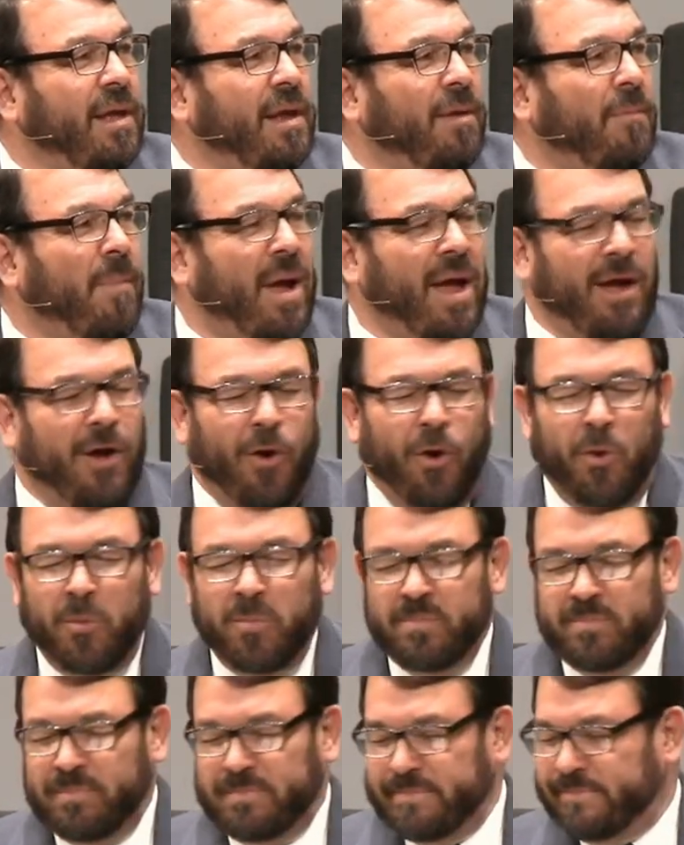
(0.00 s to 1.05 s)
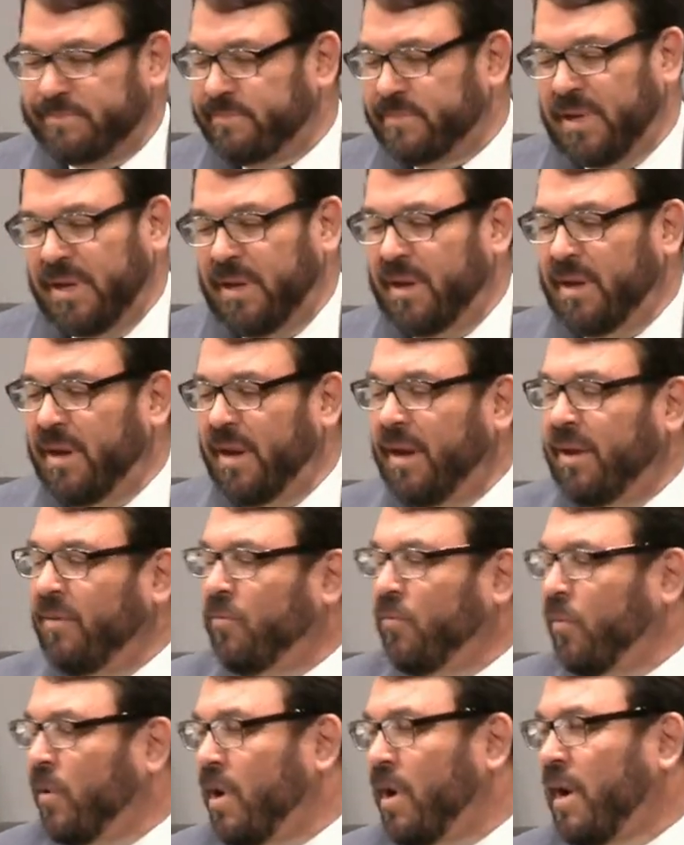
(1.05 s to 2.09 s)
You know, my home and,
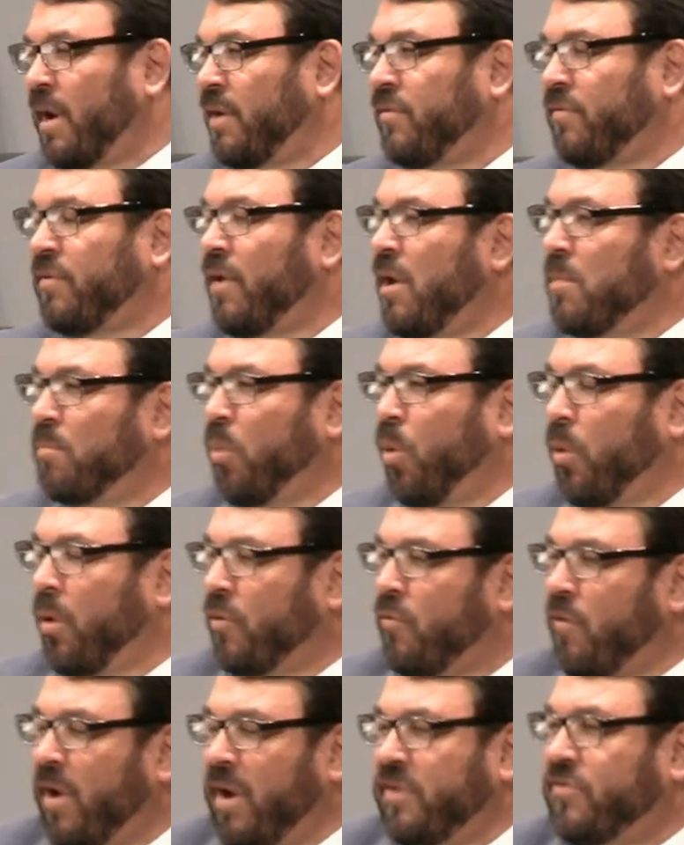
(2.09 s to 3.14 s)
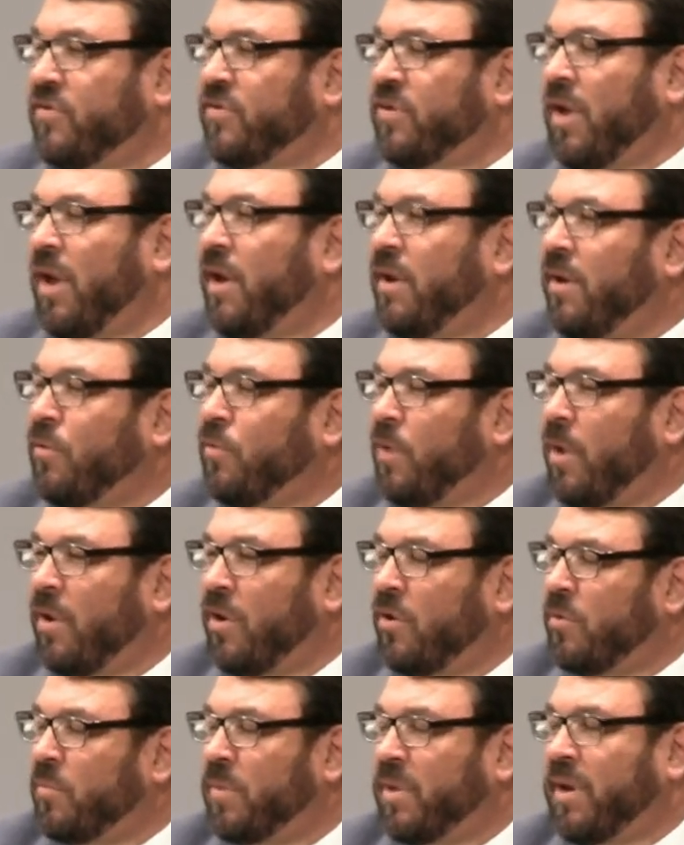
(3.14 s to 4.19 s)
and where I was born and raised is Lawton,
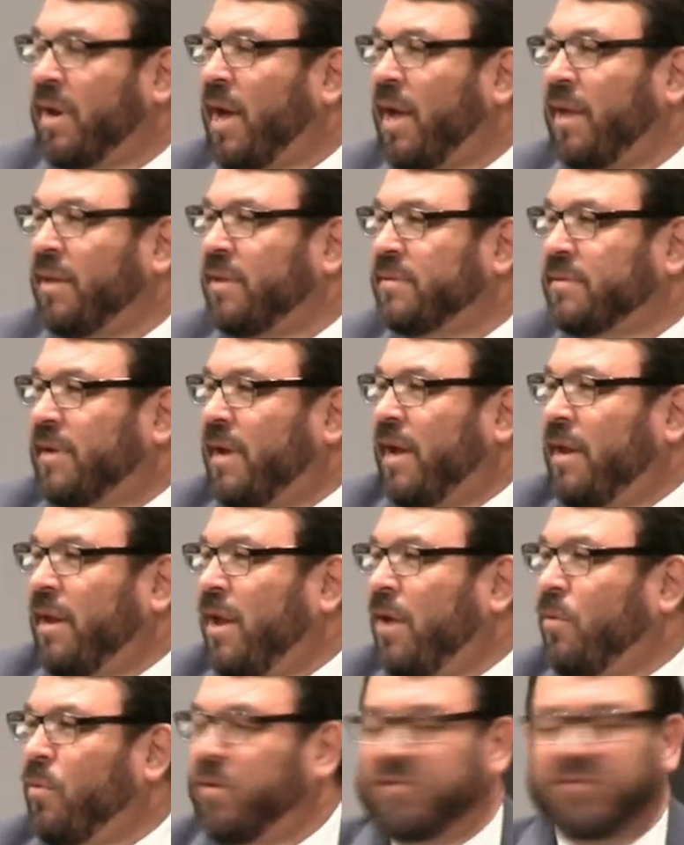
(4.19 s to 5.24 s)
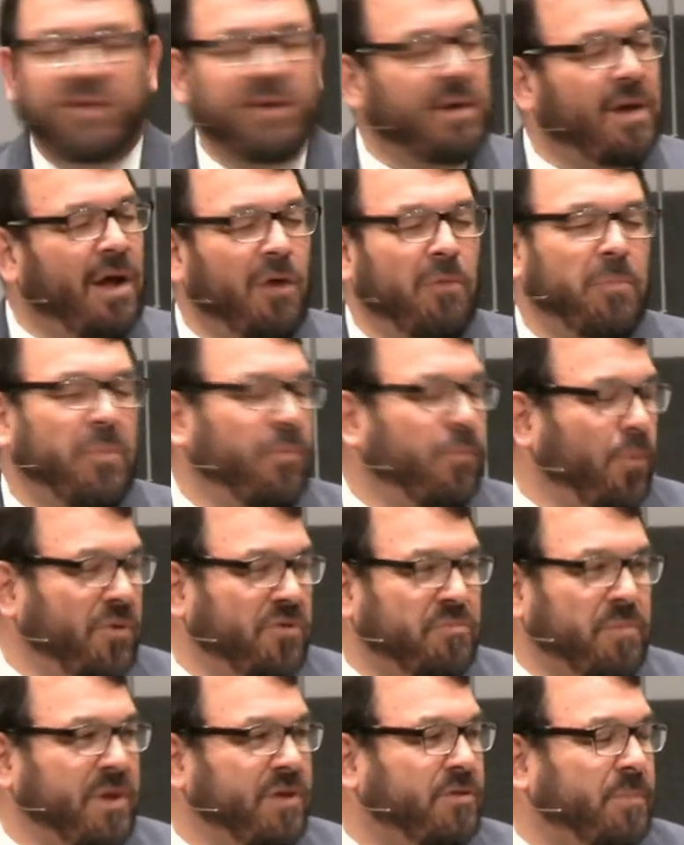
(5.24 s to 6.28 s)
Oklahoma, and I'll, I'll always, it'll
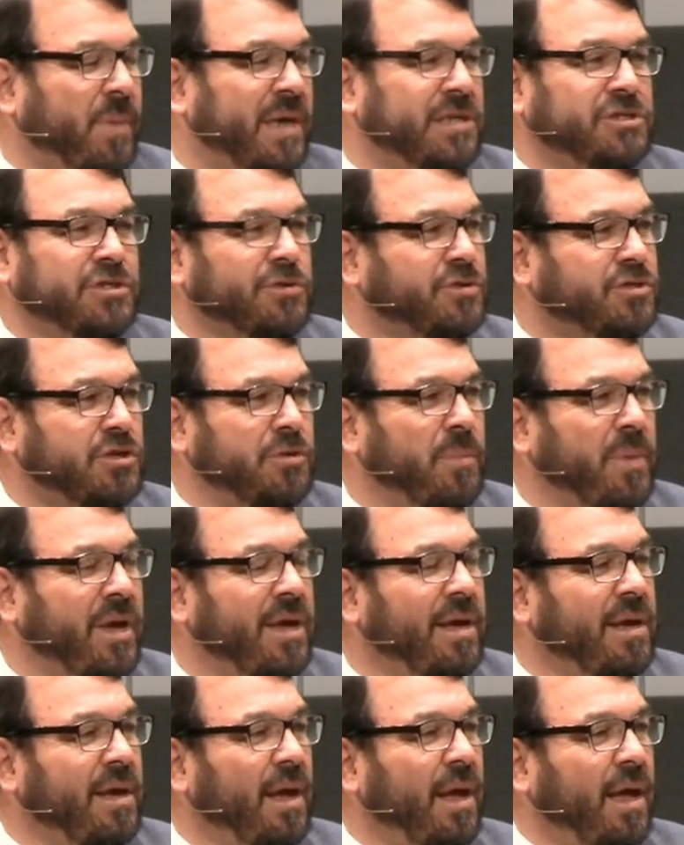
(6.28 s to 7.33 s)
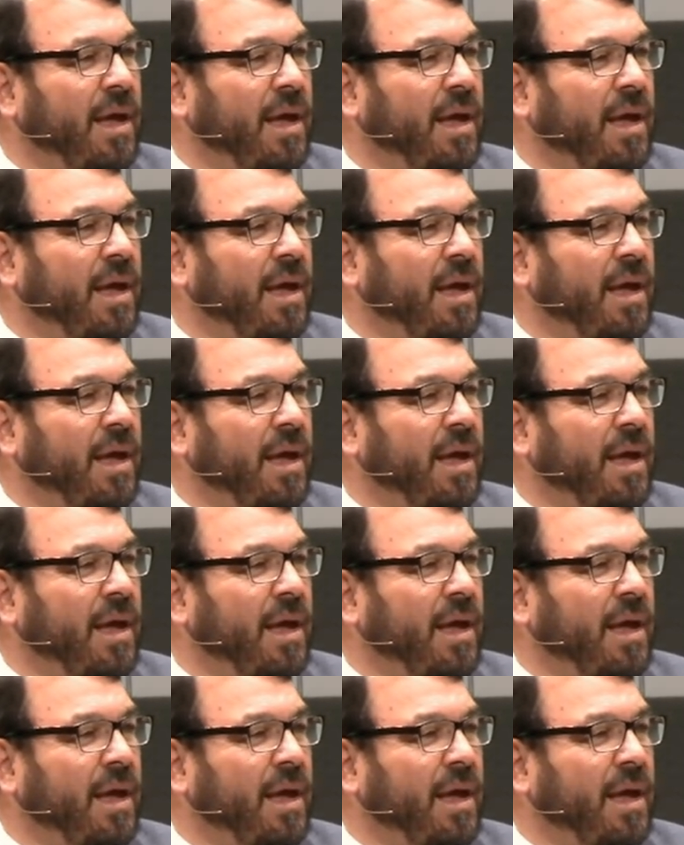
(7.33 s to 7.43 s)
always be special to me.